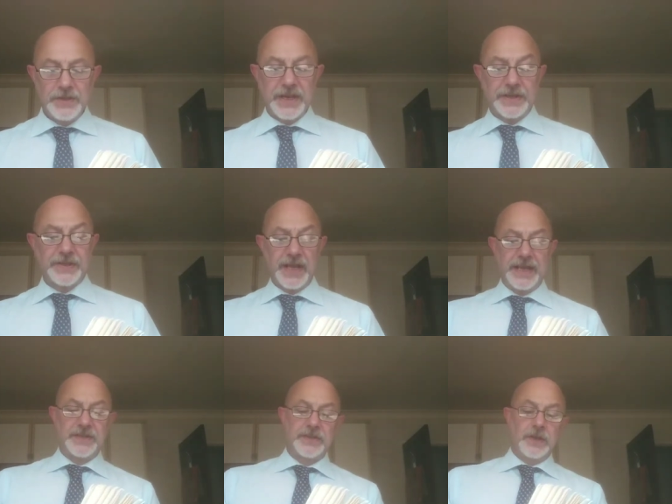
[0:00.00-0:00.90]

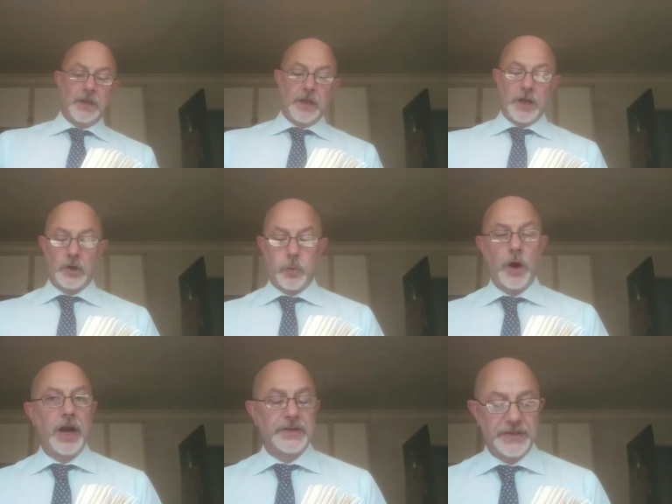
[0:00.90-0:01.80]
Saturdays are
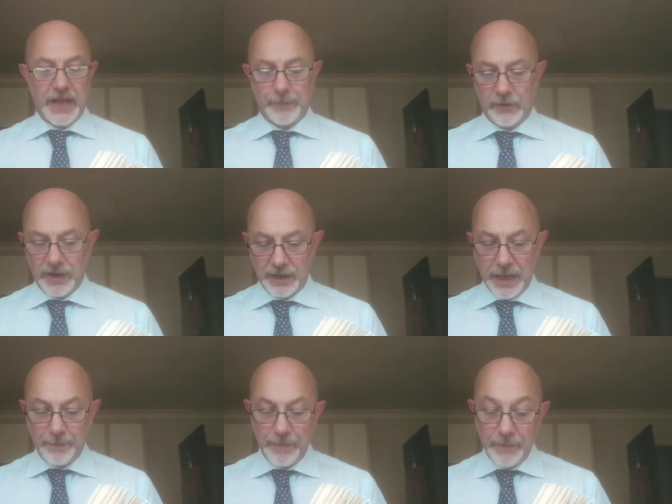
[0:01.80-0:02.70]
quiet in Amar-
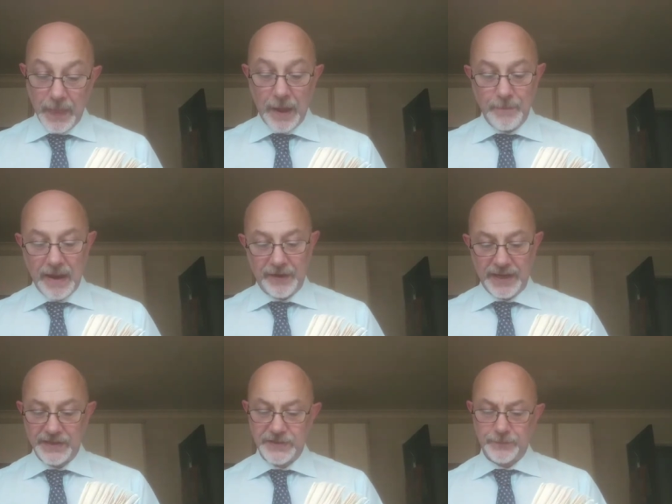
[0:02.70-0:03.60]

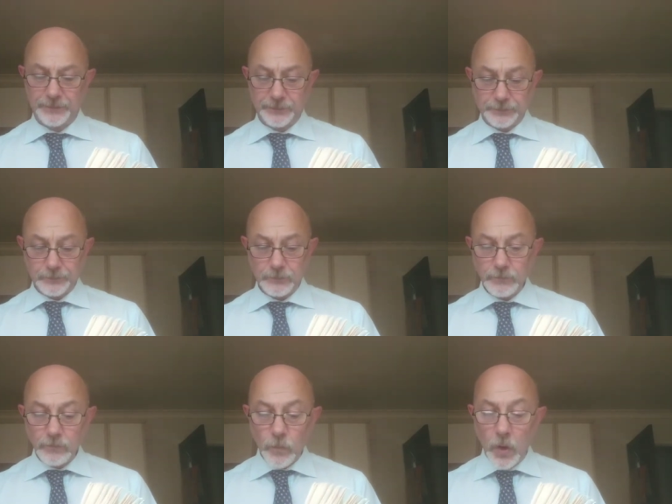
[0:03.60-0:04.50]
Amarias.
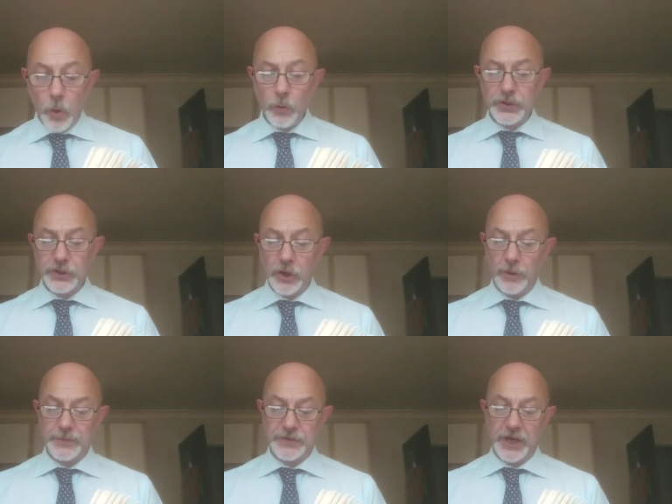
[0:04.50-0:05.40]
All the
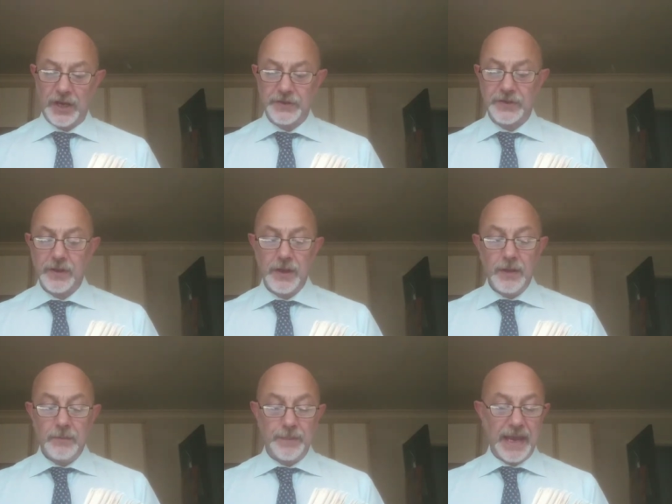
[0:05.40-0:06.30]
shops shut.
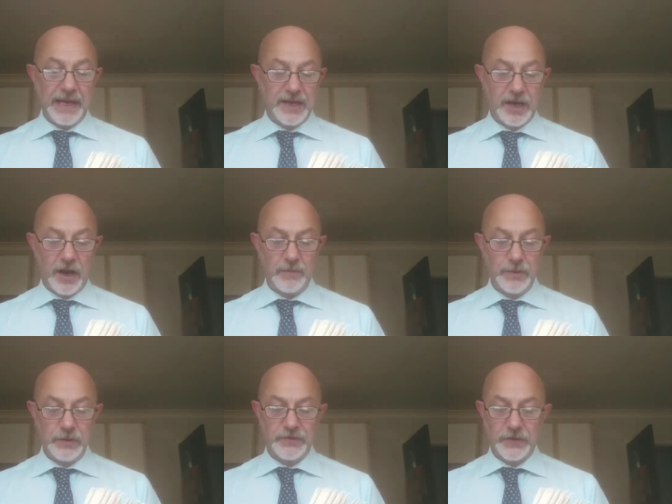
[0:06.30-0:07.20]
Barely a car
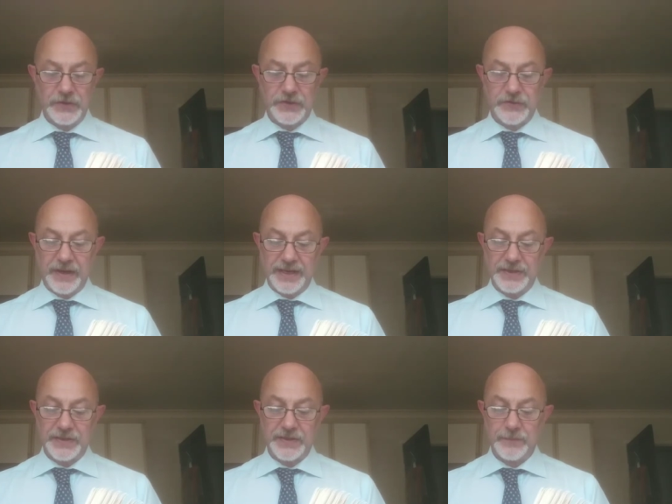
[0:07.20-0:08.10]
moves on the
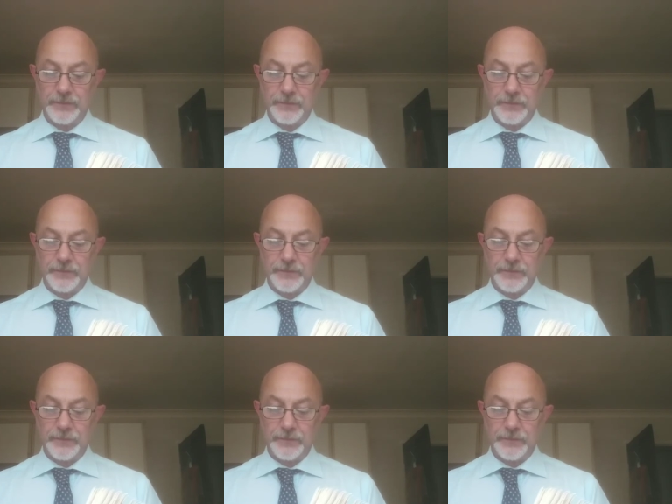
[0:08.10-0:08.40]
streets.